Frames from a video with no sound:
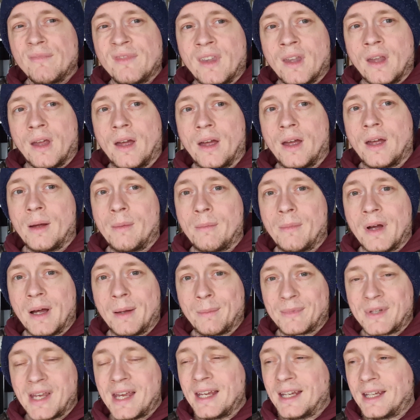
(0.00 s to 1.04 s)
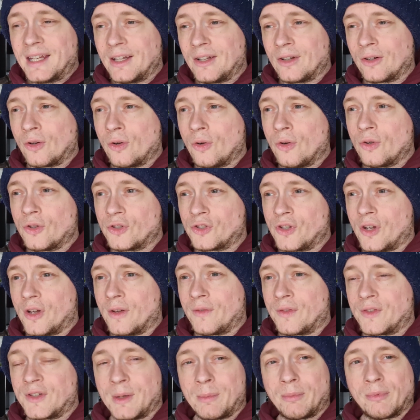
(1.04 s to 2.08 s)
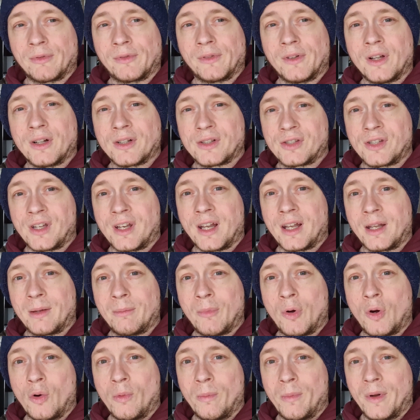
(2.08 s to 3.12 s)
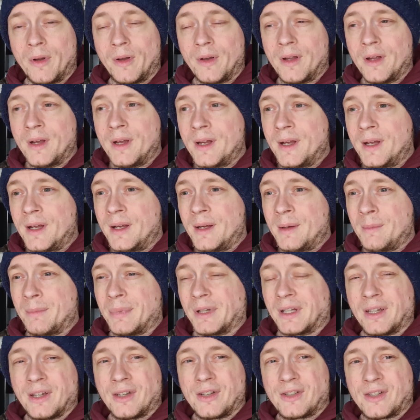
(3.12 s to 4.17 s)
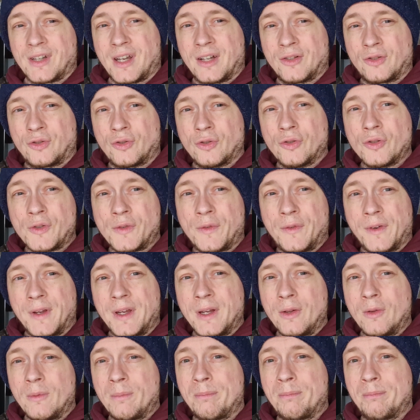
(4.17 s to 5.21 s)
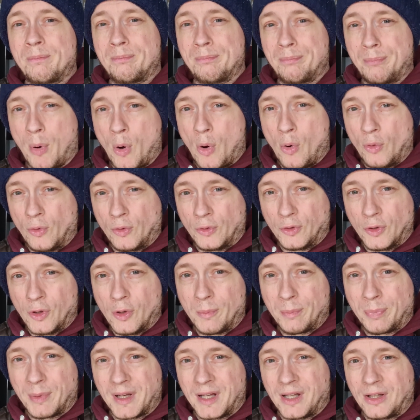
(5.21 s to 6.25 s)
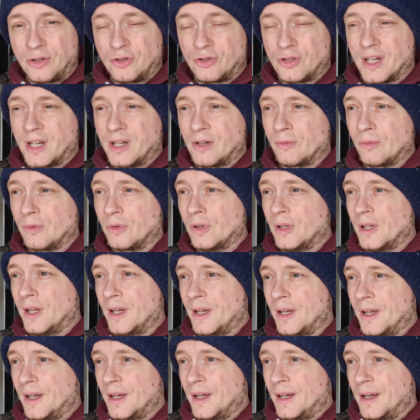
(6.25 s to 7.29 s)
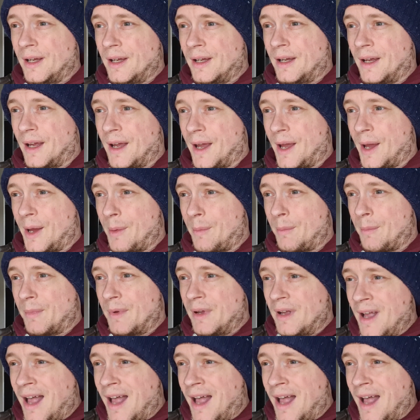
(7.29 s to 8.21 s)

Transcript: I'm taking a course of ciprofloxacin at the moment because I just feel bunged up in general. My